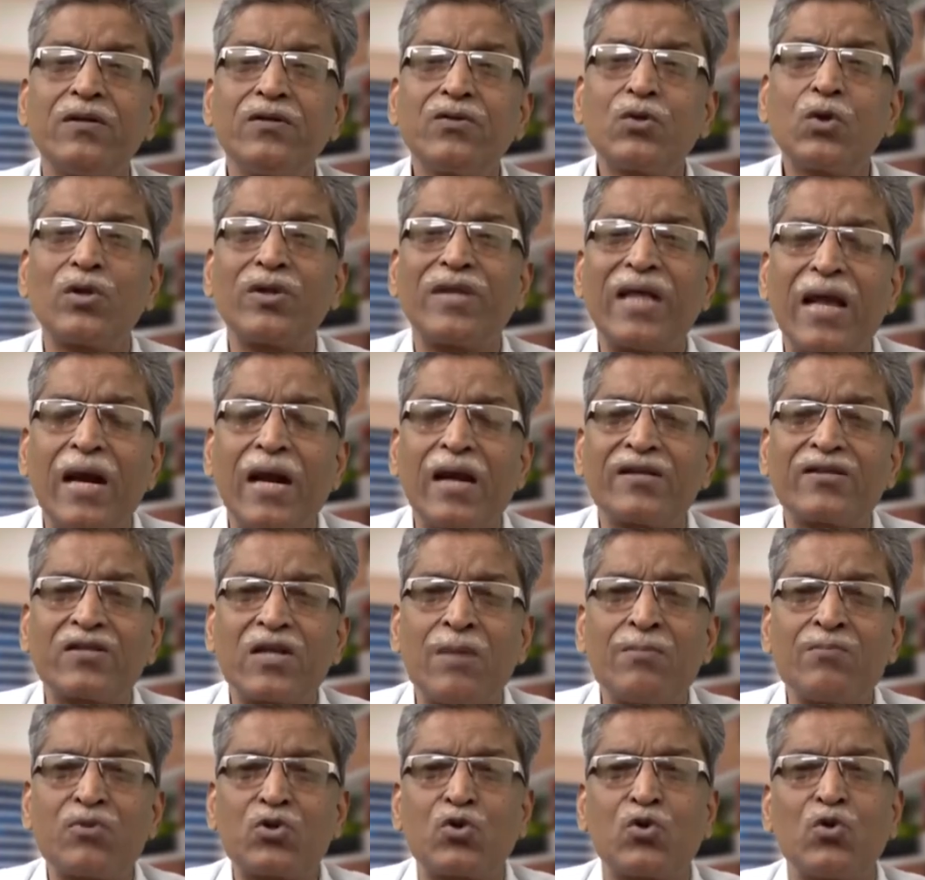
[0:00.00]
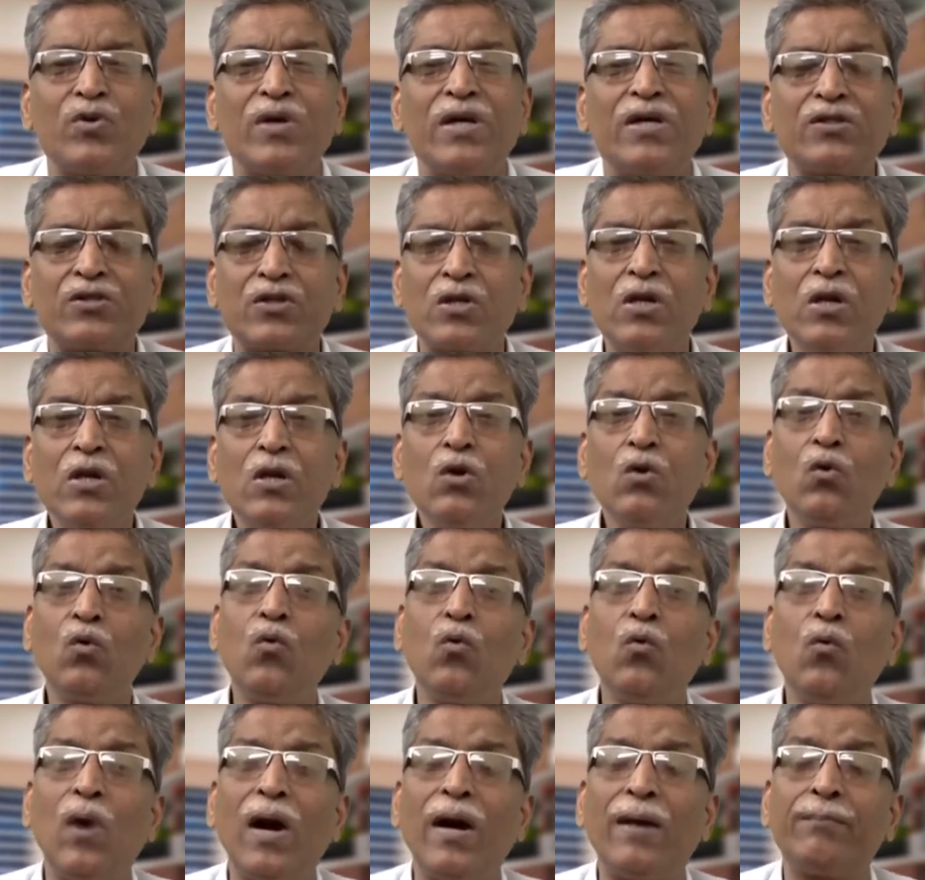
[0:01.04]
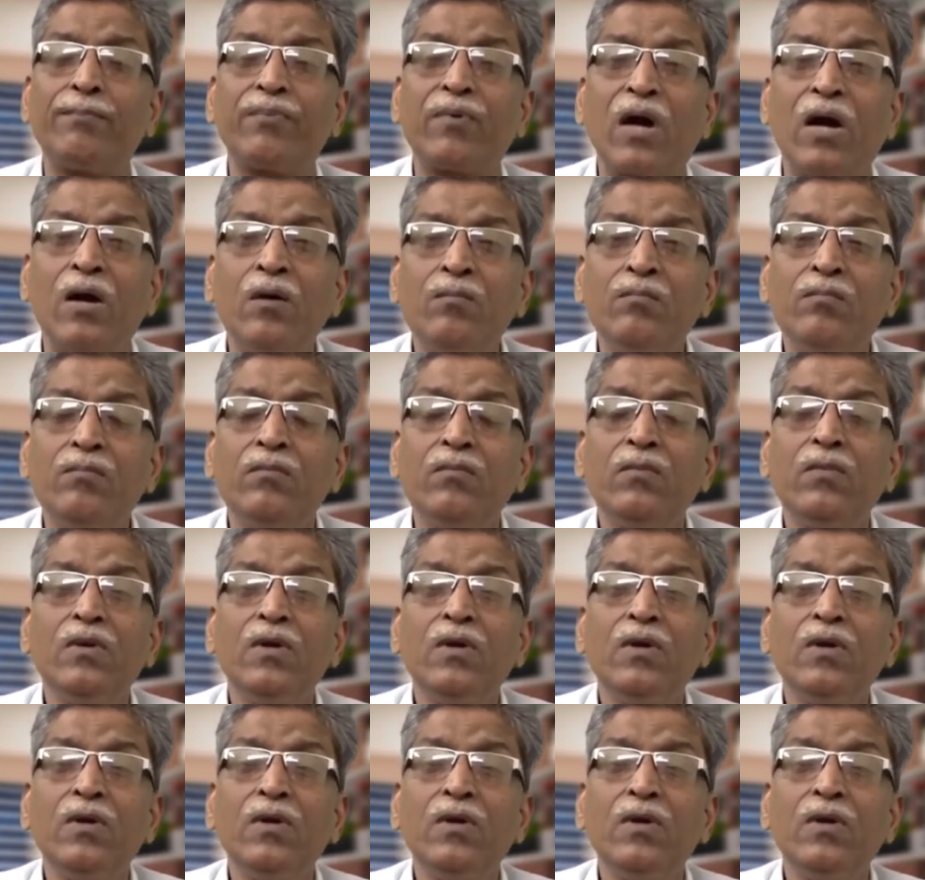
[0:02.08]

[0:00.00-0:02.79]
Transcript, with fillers: So, there are some students who have come